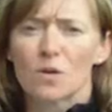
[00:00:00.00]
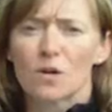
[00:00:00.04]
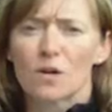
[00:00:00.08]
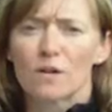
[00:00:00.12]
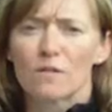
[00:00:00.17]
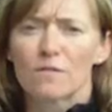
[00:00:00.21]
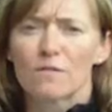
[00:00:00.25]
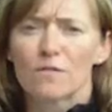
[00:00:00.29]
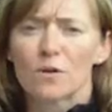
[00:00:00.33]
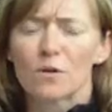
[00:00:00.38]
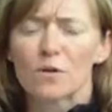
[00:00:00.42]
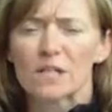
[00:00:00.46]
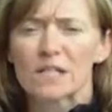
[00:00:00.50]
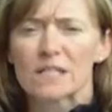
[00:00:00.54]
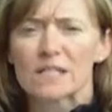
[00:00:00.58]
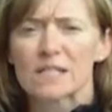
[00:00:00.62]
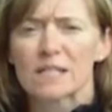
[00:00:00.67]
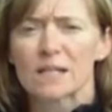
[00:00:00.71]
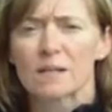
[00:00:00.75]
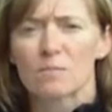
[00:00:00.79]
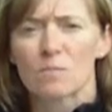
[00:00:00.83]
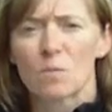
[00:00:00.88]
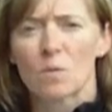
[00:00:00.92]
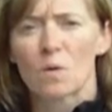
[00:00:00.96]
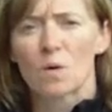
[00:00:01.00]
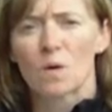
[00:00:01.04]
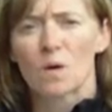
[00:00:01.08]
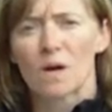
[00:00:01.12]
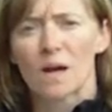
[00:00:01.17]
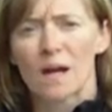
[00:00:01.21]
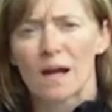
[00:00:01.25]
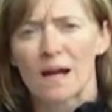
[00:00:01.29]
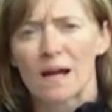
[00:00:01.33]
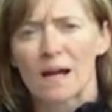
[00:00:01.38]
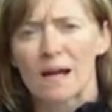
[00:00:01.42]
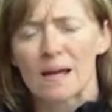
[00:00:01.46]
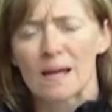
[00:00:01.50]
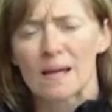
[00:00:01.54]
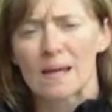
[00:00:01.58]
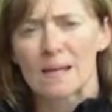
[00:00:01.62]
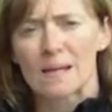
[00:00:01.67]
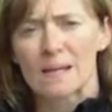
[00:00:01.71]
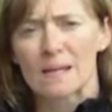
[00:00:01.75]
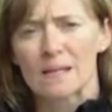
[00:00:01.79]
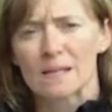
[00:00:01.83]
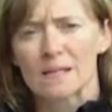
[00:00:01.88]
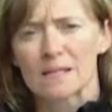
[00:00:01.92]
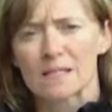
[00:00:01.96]
you're focusing more
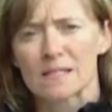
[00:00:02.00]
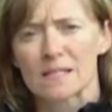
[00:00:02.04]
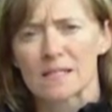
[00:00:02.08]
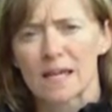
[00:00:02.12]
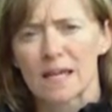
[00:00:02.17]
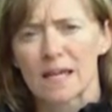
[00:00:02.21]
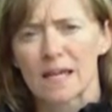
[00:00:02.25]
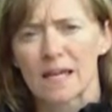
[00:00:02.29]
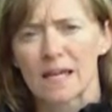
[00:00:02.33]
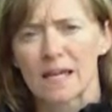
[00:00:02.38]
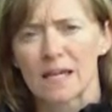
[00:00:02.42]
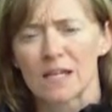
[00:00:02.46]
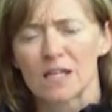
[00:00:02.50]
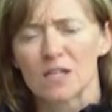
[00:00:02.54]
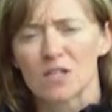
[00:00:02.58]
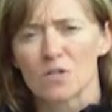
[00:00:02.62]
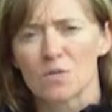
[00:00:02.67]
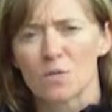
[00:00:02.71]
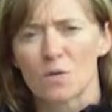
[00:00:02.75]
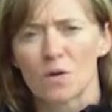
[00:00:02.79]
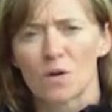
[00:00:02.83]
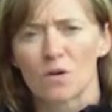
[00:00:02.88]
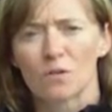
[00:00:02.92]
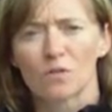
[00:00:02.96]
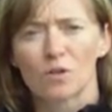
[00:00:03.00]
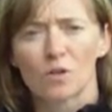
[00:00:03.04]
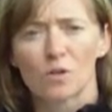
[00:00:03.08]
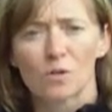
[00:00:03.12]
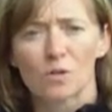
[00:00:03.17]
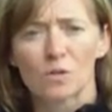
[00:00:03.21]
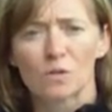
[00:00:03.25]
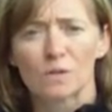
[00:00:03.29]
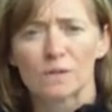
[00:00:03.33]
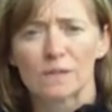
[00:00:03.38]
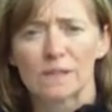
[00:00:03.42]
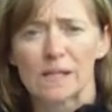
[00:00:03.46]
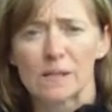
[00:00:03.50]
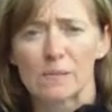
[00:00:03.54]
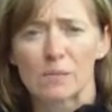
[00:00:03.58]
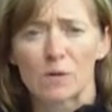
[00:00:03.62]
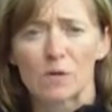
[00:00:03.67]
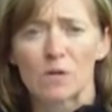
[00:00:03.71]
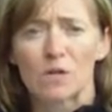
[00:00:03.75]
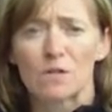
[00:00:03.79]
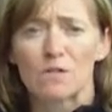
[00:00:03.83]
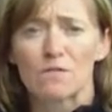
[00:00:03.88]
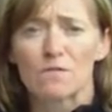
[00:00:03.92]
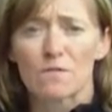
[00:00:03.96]
on, say, your local
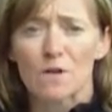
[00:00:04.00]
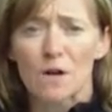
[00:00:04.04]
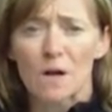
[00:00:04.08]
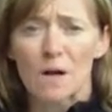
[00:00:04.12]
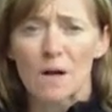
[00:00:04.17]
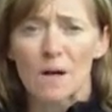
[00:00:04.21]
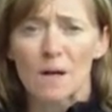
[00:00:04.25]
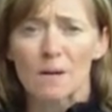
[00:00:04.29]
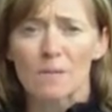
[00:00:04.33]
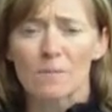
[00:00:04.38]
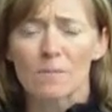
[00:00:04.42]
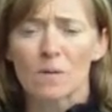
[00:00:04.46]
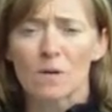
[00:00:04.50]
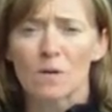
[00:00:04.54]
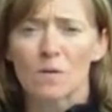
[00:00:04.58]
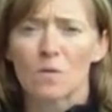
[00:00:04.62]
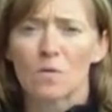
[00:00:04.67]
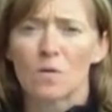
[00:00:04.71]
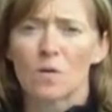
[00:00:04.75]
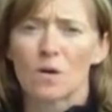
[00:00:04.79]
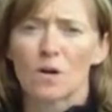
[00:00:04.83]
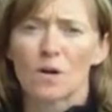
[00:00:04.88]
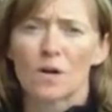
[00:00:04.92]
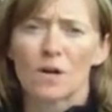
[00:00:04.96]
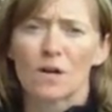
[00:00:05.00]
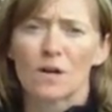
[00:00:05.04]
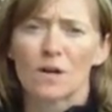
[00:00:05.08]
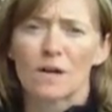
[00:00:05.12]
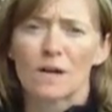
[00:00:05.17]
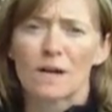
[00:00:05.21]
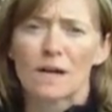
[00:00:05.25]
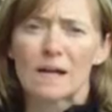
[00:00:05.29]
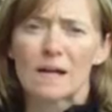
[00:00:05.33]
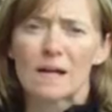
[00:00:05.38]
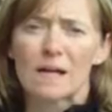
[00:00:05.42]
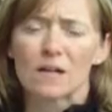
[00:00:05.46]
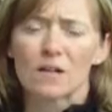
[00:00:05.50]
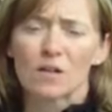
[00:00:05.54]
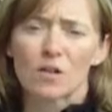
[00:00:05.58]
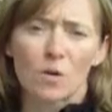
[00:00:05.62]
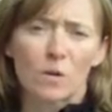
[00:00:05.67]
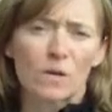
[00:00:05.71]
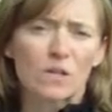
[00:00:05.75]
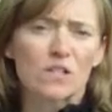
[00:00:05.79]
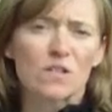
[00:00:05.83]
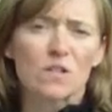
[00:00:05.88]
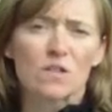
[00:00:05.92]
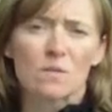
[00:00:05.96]
neighborhood farm, or
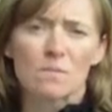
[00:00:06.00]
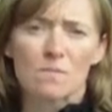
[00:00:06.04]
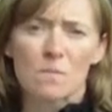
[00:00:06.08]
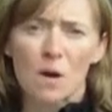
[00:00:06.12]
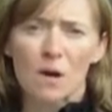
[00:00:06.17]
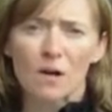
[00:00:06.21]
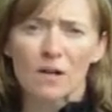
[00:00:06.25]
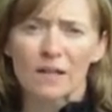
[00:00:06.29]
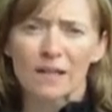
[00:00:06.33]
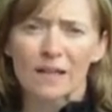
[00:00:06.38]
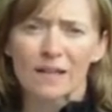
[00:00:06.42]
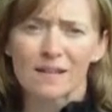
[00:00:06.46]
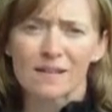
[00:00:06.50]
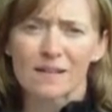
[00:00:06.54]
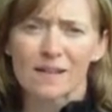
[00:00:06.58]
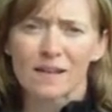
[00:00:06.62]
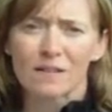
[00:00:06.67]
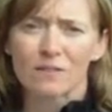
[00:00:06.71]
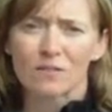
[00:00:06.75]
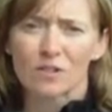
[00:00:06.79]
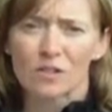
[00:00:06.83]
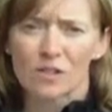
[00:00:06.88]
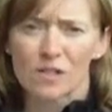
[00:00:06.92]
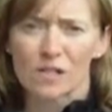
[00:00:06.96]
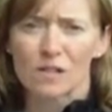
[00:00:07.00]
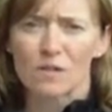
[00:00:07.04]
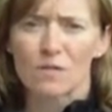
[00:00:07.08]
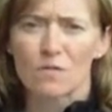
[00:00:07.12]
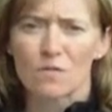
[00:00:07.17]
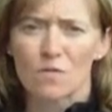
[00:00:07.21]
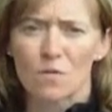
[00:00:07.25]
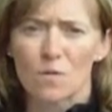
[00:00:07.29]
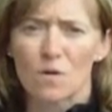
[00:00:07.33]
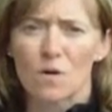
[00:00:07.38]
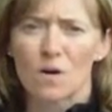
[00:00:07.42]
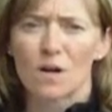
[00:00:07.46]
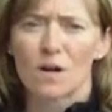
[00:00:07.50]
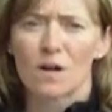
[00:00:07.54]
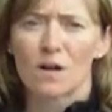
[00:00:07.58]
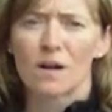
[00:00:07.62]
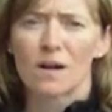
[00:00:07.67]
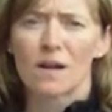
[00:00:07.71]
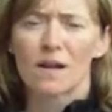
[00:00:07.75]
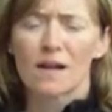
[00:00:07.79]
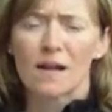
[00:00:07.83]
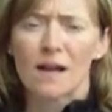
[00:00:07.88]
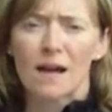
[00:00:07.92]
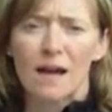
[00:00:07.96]
going to the market and looking
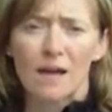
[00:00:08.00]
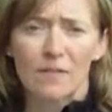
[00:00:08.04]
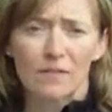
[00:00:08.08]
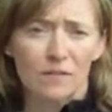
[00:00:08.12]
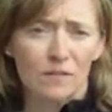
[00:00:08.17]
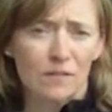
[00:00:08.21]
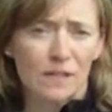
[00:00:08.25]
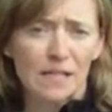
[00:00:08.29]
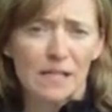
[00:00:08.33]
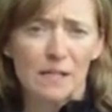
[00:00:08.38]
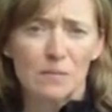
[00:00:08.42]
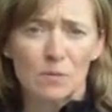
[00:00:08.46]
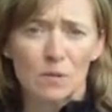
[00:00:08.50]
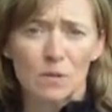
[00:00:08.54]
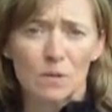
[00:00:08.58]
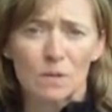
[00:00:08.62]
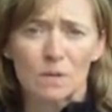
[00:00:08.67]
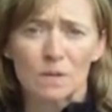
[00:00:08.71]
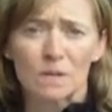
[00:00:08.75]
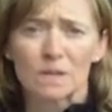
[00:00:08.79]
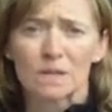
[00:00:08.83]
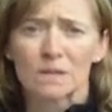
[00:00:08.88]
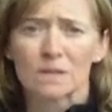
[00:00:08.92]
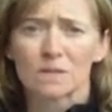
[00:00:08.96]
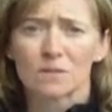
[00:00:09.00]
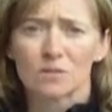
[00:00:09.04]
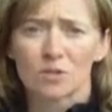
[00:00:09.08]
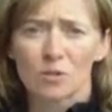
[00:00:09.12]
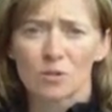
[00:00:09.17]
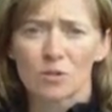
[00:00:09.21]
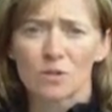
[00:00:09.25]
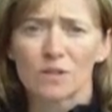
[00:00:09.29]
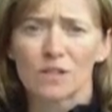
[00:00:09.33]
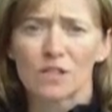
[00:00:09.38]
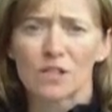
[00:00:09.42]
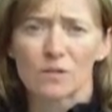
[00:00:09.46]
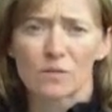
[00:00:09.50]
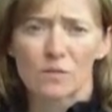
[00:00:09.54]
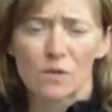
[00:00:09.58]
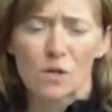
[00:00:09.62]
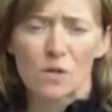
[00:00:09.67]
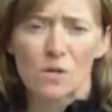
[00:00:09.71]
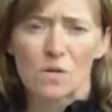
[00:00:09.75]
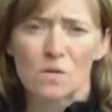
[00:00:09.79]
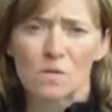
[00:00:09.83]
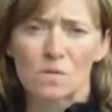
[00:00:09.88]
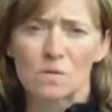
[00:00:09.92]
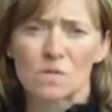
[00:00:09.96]
for, on a label, locally
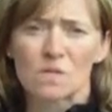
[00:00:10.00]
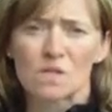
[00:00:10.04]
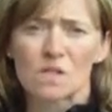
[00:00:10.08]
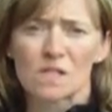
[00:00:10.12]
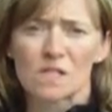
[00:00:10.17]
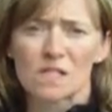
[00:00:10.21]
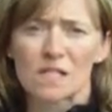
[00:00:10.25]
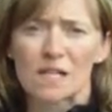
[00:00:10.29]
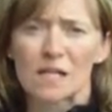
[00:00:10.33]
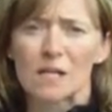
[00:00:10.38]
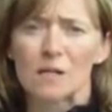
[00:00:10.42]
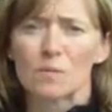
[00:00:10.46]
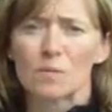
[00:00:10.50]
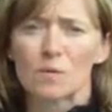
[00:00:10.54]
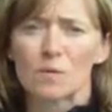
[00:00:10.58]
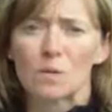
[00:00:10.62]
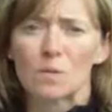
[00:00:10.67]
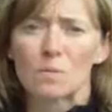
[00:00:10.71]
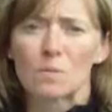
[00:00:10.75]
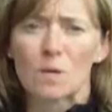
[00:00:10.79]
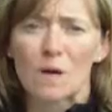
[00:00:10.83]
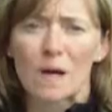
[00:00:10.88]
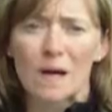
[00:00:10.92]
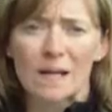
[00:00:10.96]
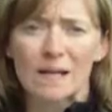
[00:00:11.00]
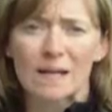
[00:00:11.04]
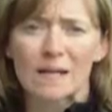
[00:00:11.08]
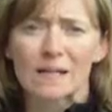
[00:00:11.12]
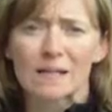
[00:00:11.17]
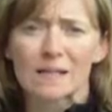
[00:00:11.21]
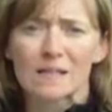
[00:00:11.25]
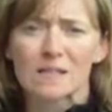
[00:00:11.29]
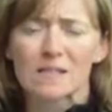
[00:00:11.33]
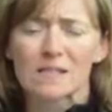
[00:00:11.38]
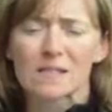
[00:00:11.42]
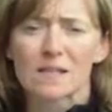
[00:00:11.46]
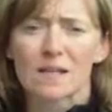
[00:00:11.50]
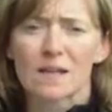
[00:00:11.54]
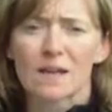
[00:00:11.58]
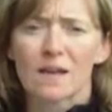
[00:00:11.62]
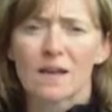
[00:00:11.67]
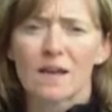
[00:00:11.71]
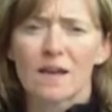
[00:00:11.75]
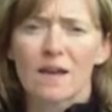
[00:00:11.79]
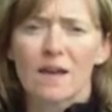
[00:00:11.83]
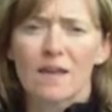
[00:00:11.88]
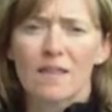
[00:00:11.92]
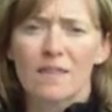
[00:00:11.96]
grown sustainable products,
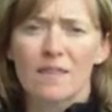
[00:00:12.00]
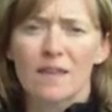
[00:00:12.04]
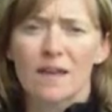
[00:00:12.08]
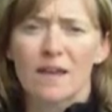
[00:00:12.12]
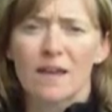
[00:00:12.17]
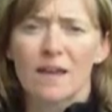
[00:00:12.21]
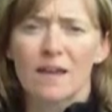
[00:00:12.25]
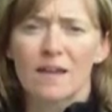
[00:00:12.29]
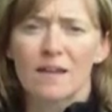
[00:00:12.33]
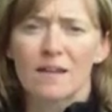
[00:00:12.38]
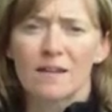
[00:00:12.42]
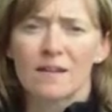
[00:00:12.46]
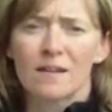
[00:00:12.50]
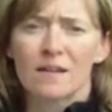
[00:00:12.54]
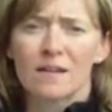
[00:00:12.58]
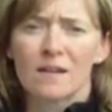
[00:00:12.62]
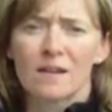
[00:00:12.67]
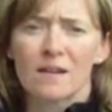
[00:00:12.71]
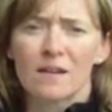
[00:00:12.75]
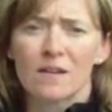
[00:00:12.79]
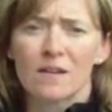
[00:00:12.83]
then